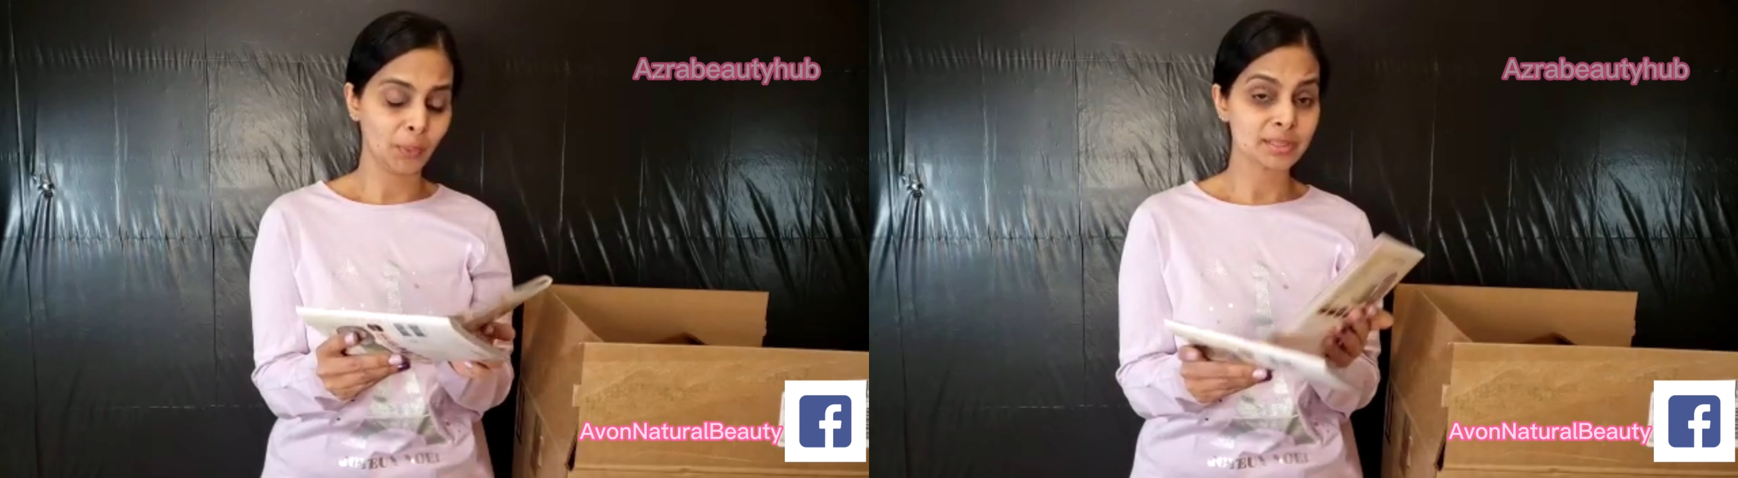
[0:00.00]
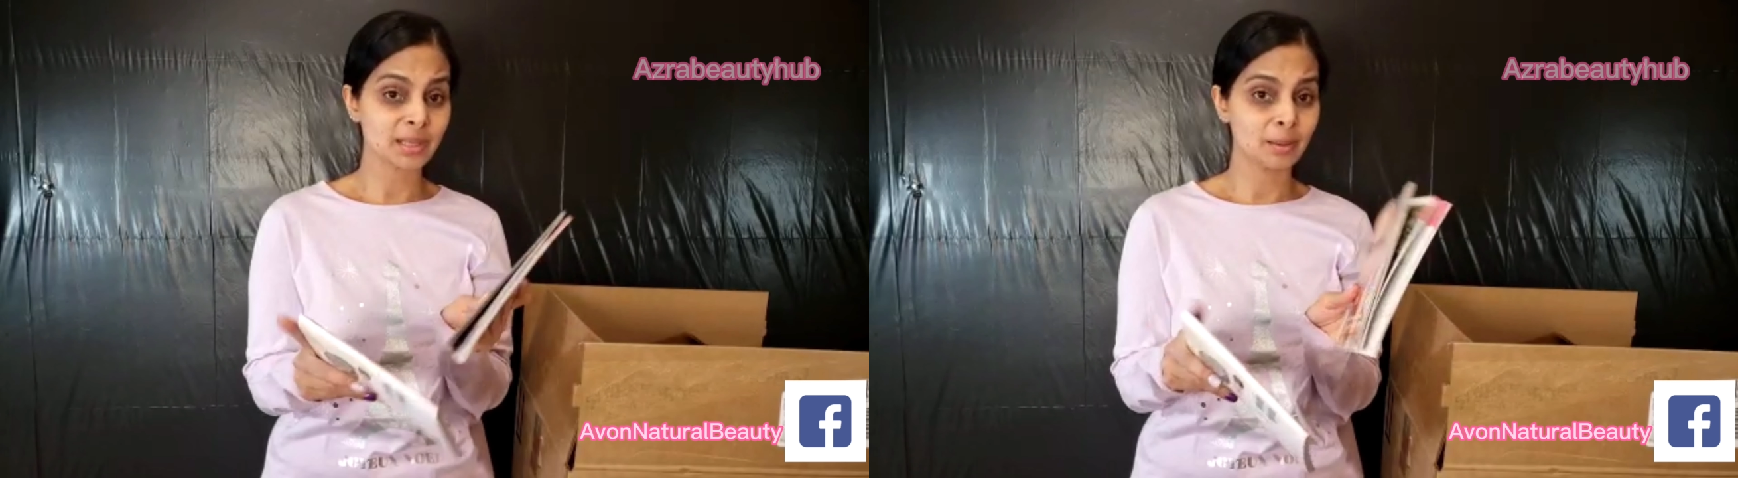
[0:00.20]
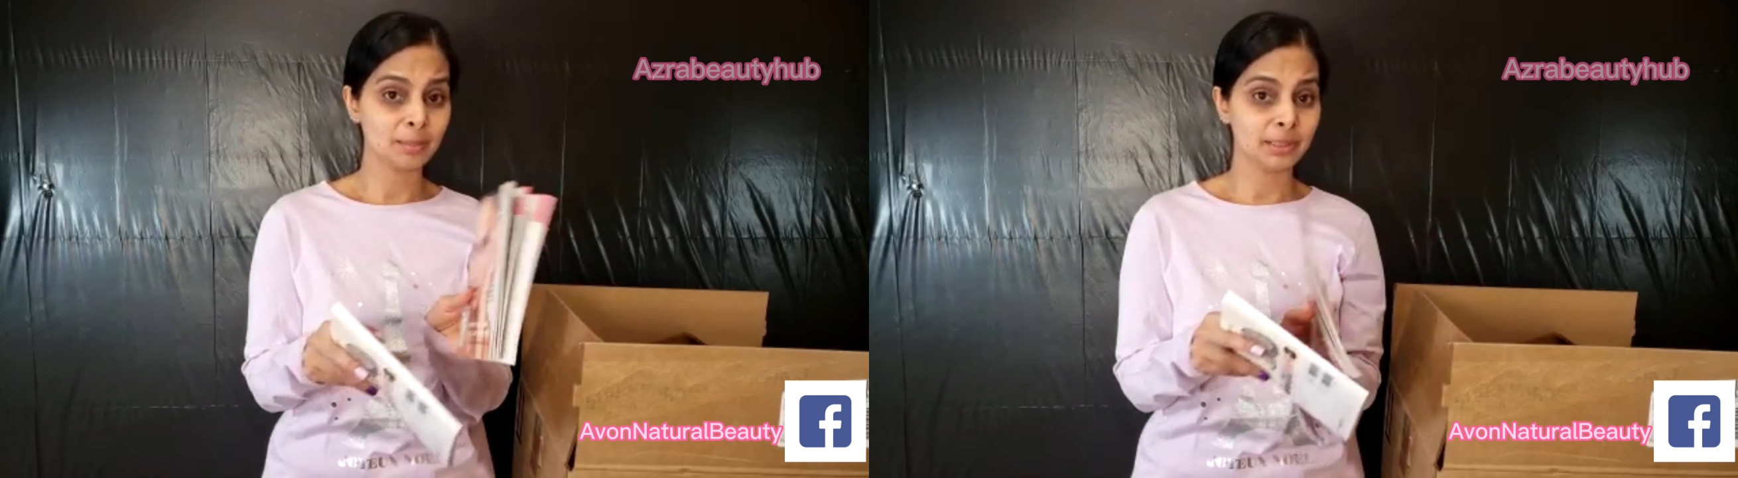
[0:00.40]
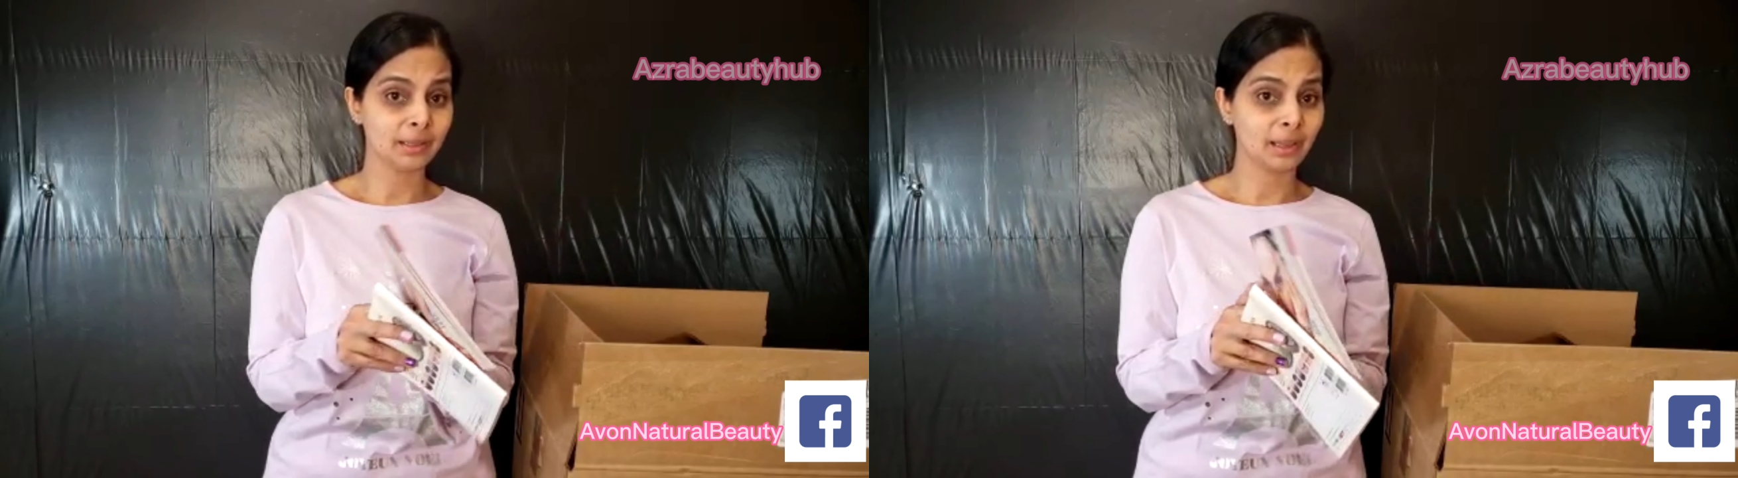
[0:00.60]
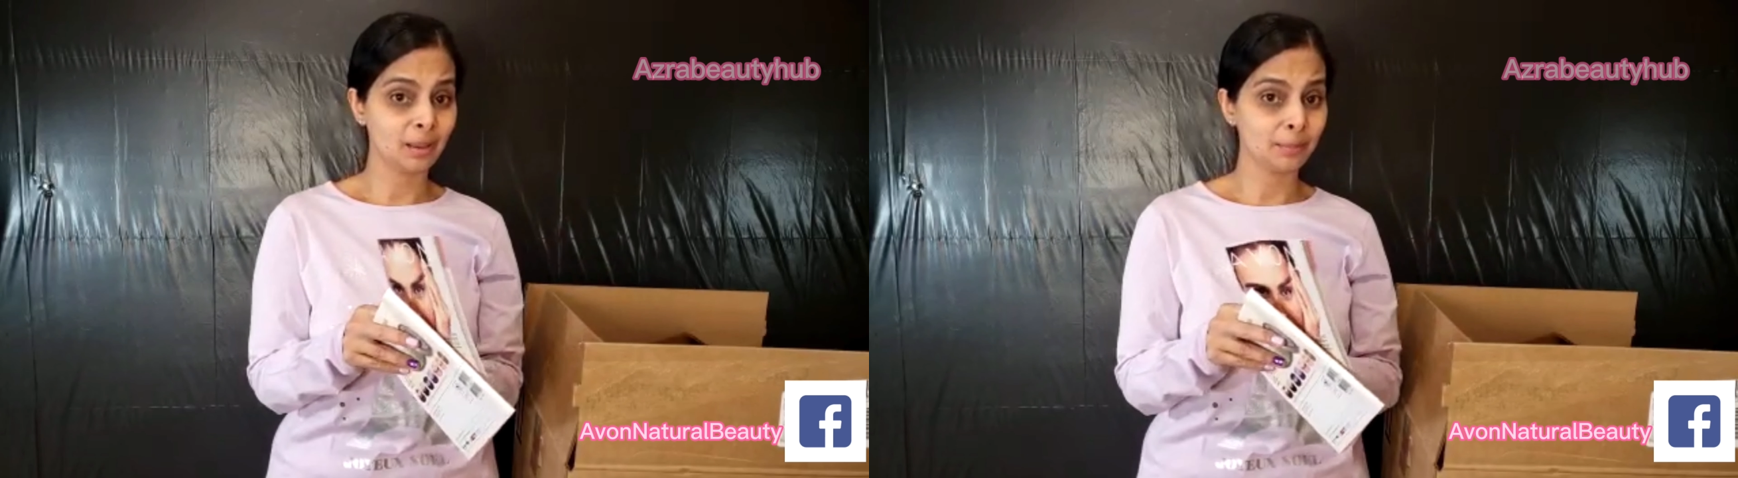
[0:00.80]
What's coming
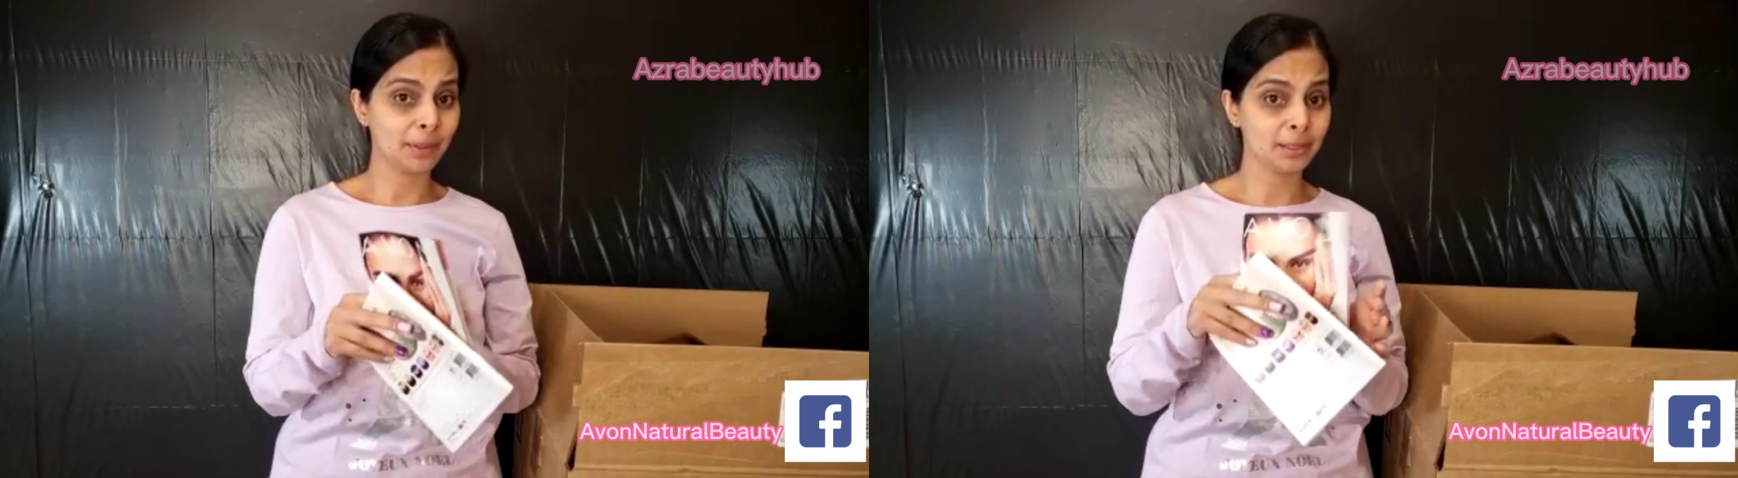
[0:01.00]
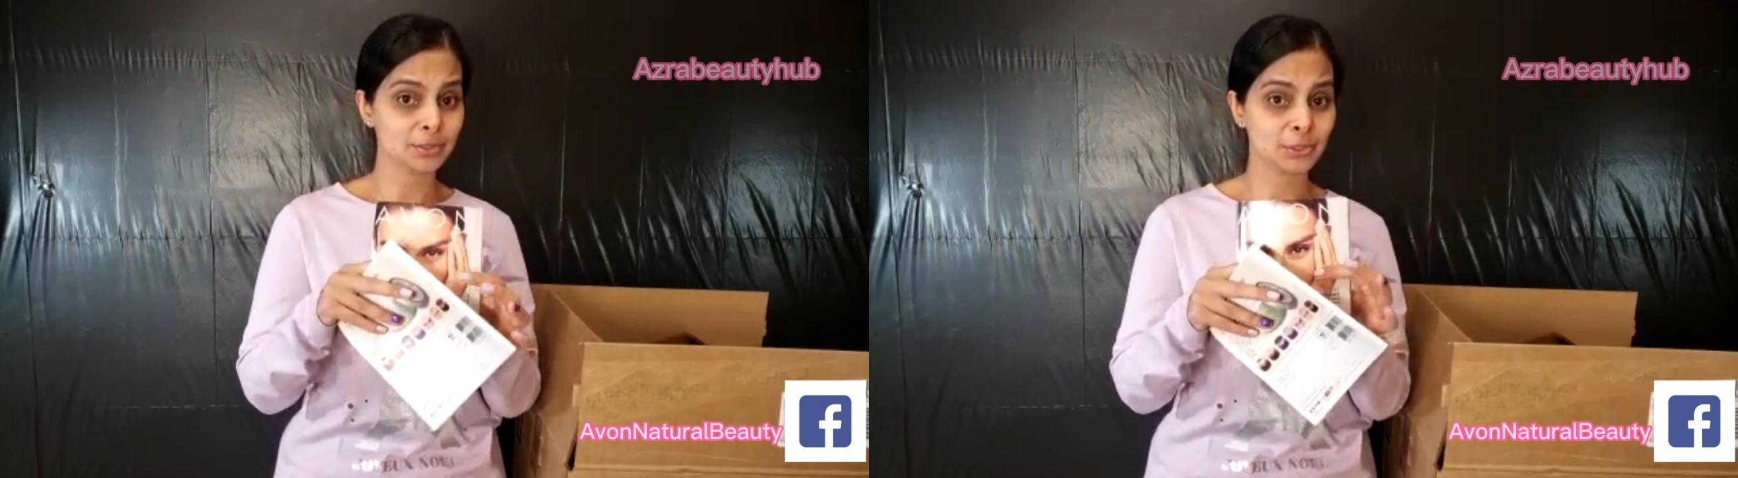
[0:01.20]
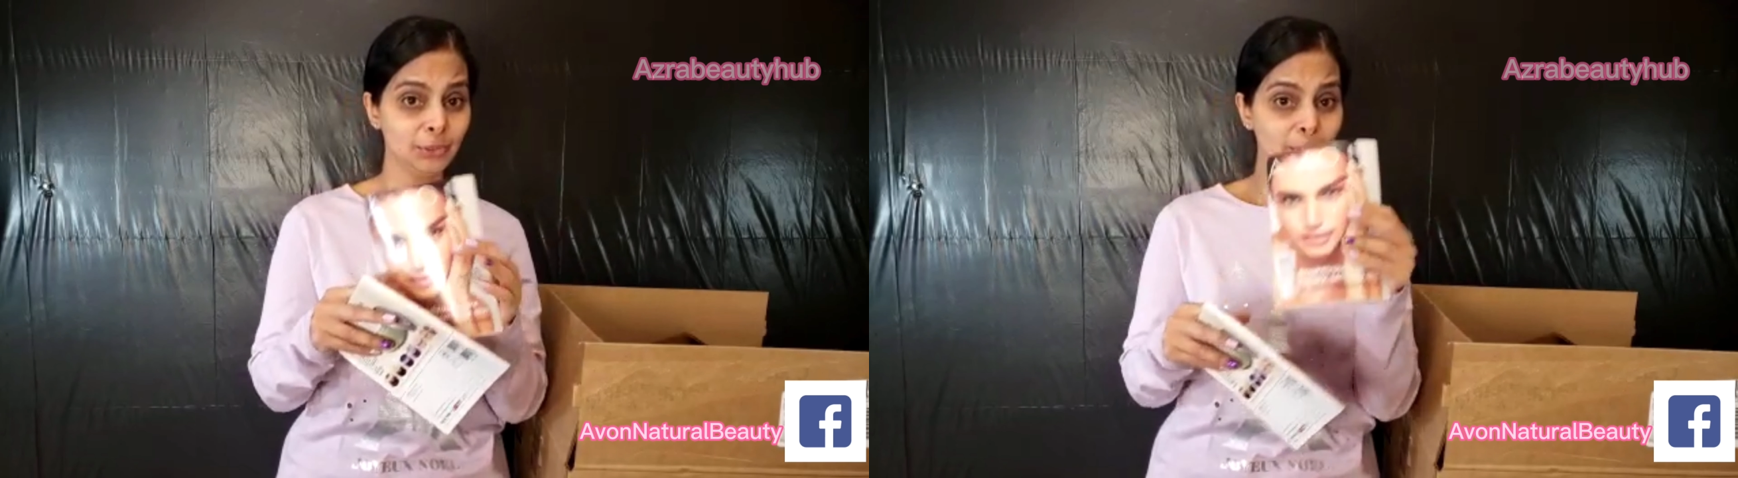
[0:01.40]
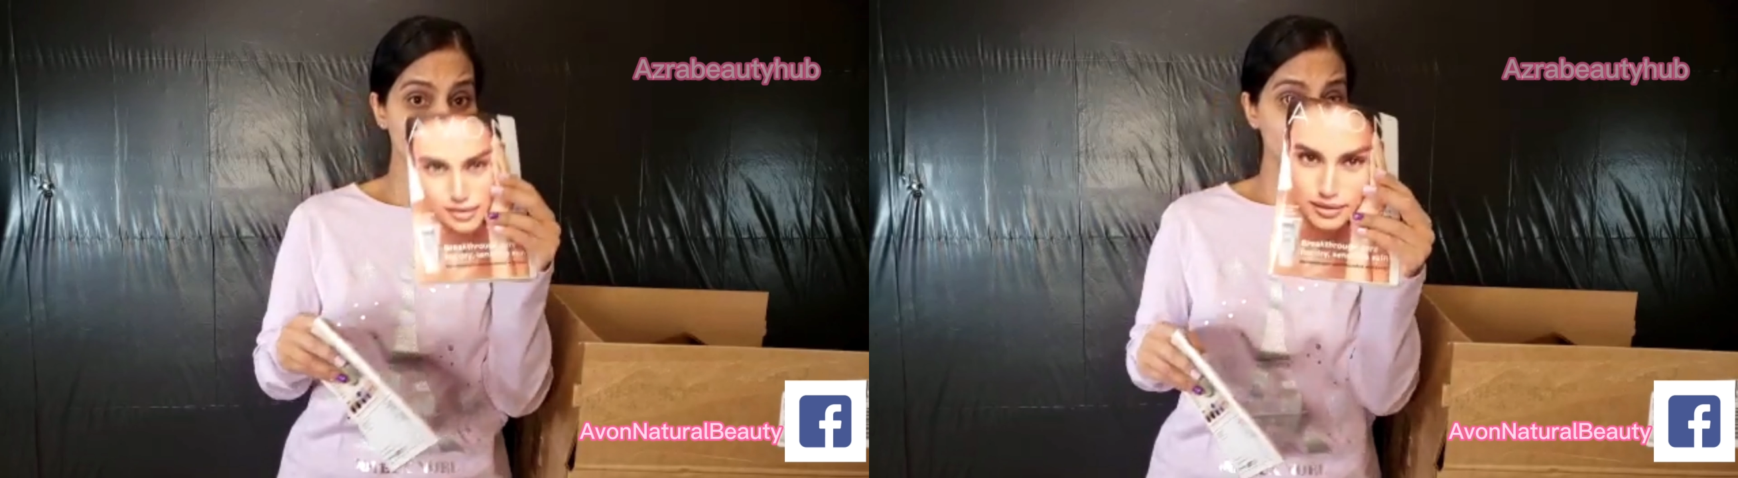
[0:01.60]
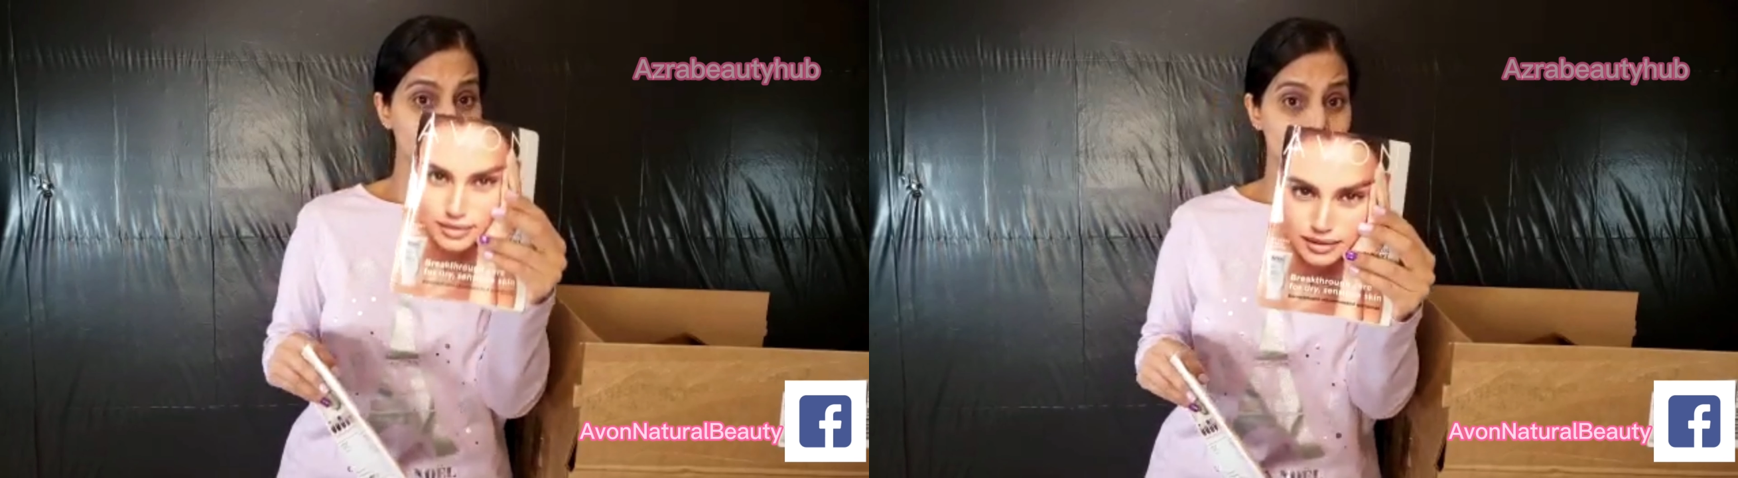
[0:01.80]
in campaign 2?